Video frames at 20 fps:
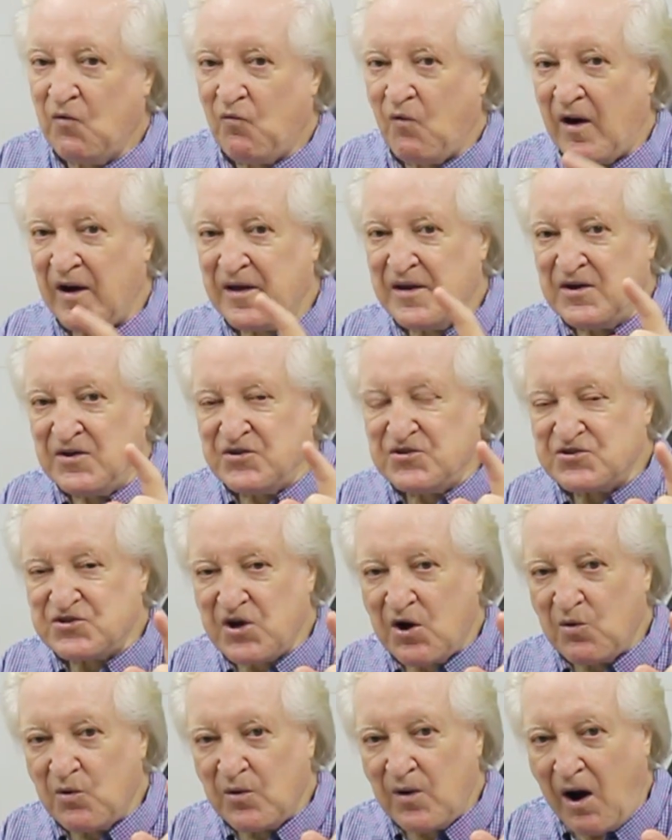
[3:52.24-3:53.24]
right?
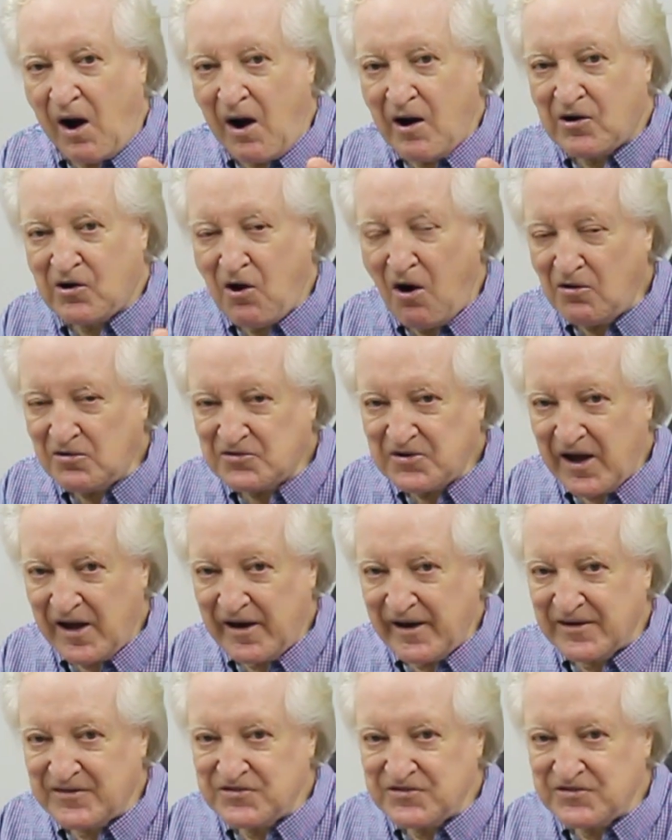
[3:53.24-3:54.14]
So our cocktail